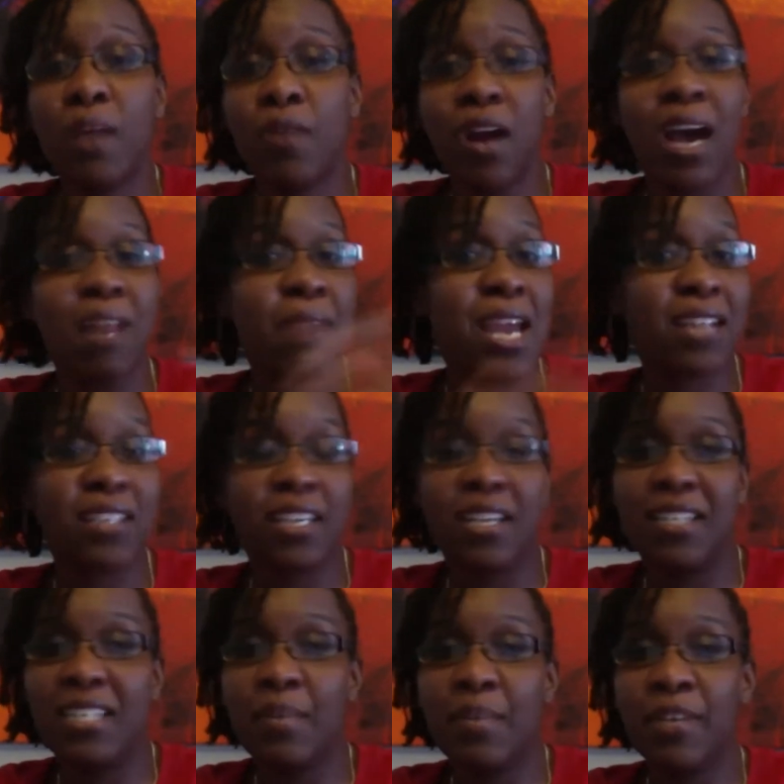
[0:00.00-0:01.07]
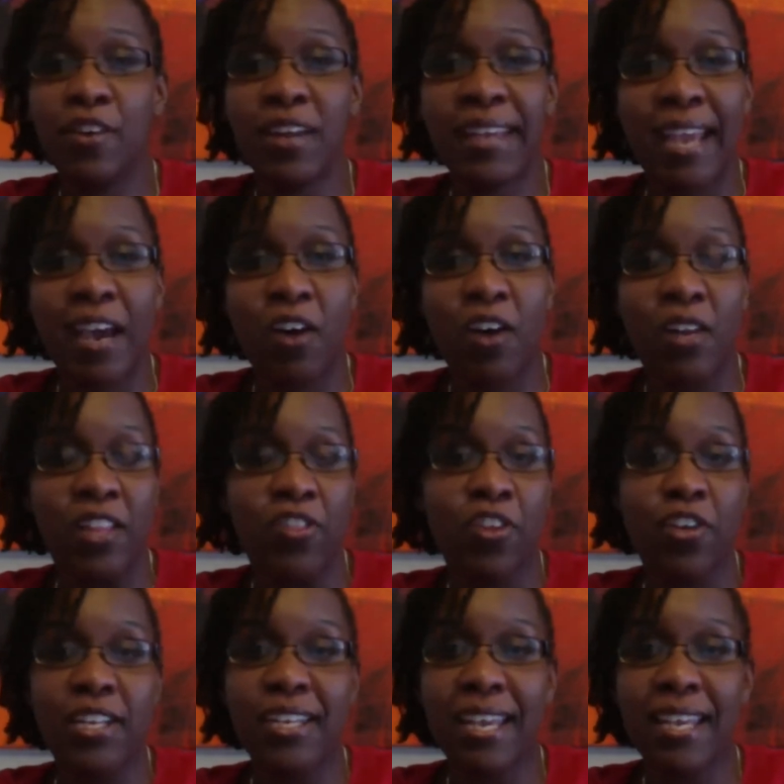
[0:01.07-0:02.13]
We're automatically going to debit your account in
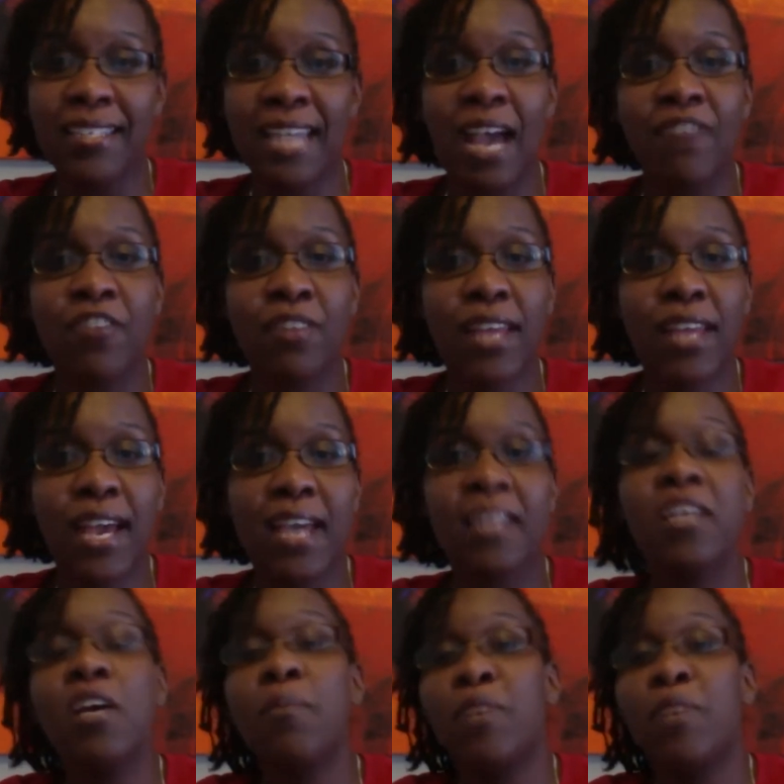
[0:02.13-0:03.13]
30 days after that.